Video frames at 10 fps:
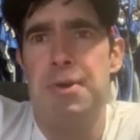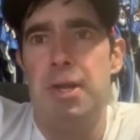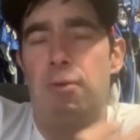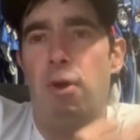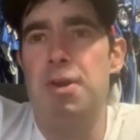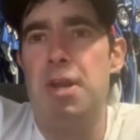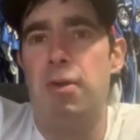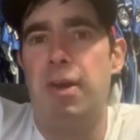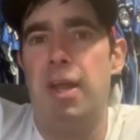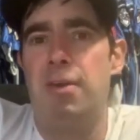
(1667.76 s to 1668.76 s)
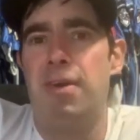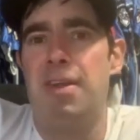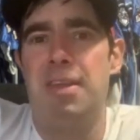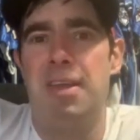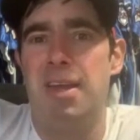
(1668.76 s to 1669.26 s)
You run Derrick
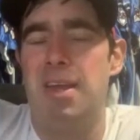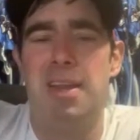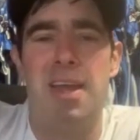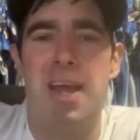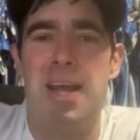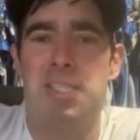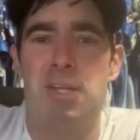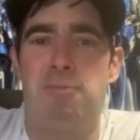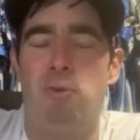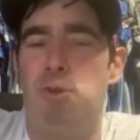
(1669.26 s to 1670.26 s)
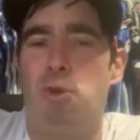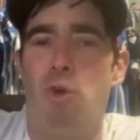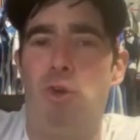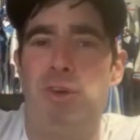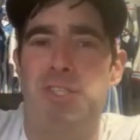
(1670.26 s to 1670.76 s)
Henry. That guy gets in the fourth
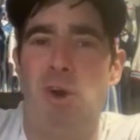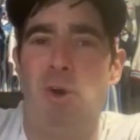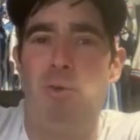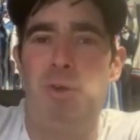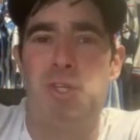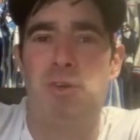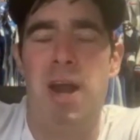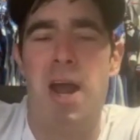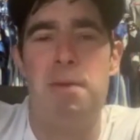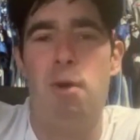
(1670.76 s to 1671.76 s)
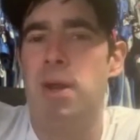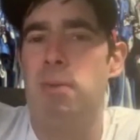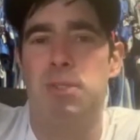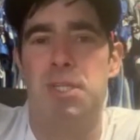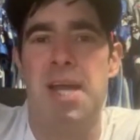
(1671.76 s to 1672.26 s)
quarter. It's cold as crap. Nobody
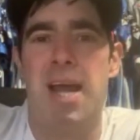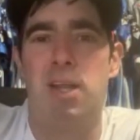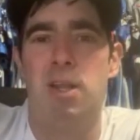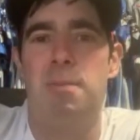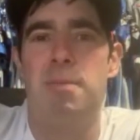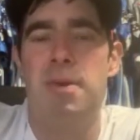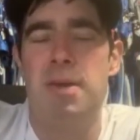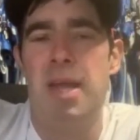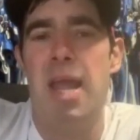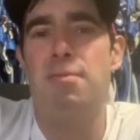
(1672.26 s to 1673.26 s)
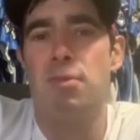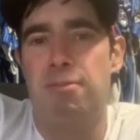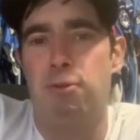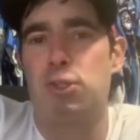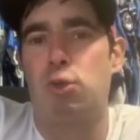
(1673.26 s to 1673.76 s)
wants to tackle him, even in
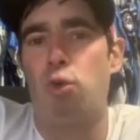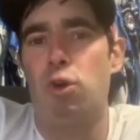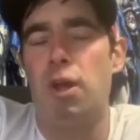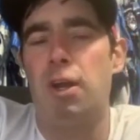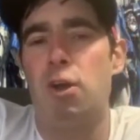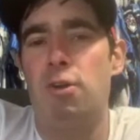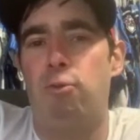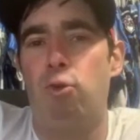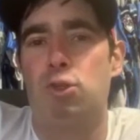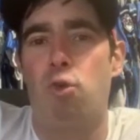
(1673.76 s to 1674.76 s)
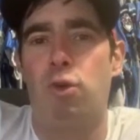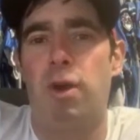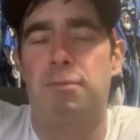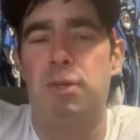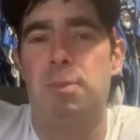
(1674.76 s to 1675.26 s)
the first quarter, let alone the fourth quarter
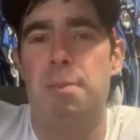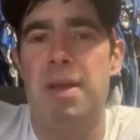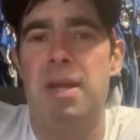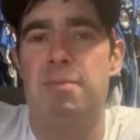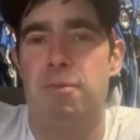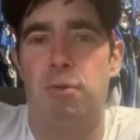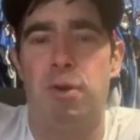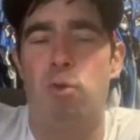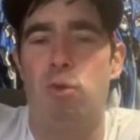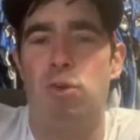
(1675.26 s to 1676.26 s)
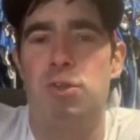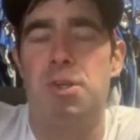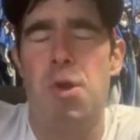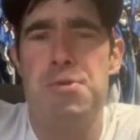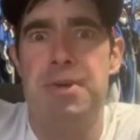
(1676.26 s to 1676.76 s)
after he's been beating him for three
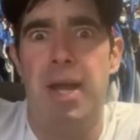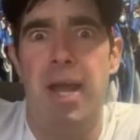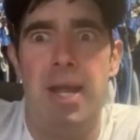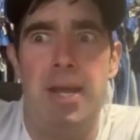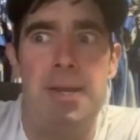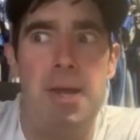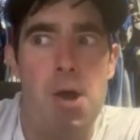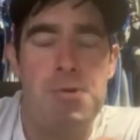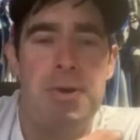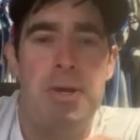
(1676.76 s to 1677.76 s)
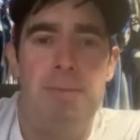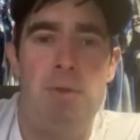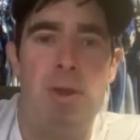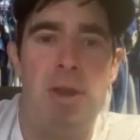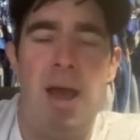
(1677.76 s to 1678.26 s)
quarters. And
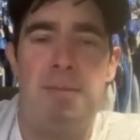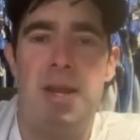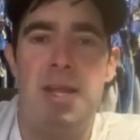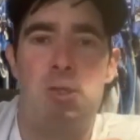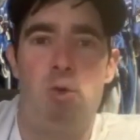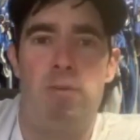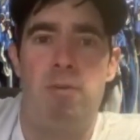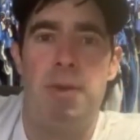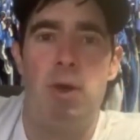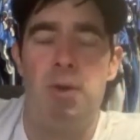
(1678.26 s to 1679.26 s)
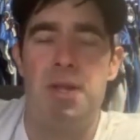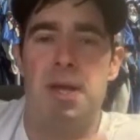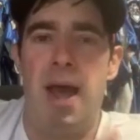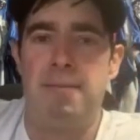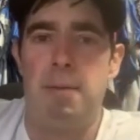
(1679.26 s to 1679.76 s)
you can have any sort of ability
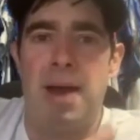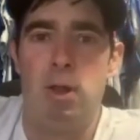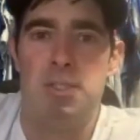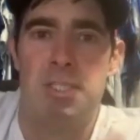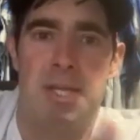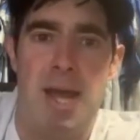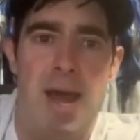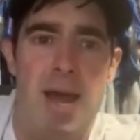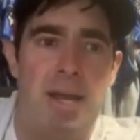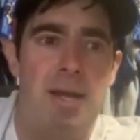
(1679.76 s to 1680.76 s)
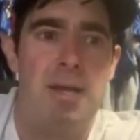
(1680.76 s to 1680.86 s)
to have a balanced attack.